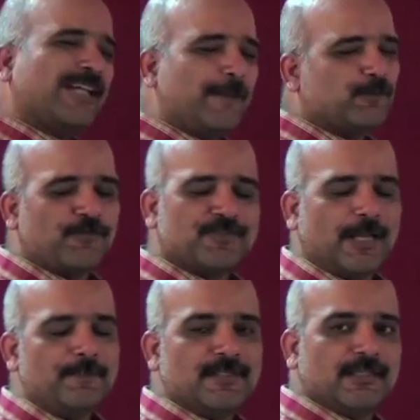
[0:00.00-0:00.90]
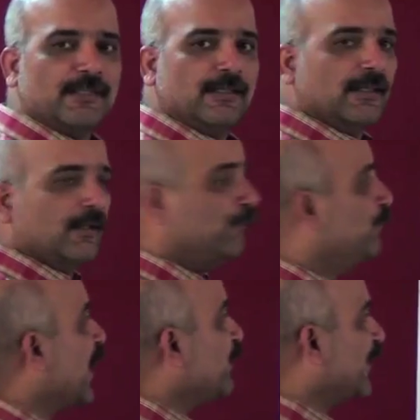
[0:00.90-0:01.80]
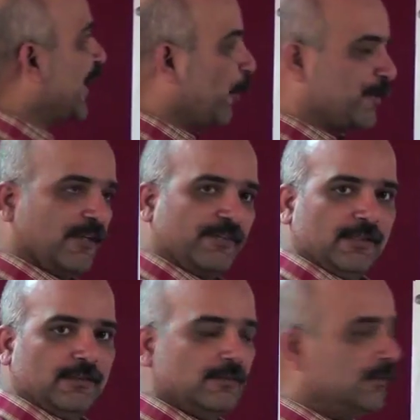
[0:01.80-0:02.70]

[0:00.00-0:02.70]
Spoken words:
types of sums that we can observe here.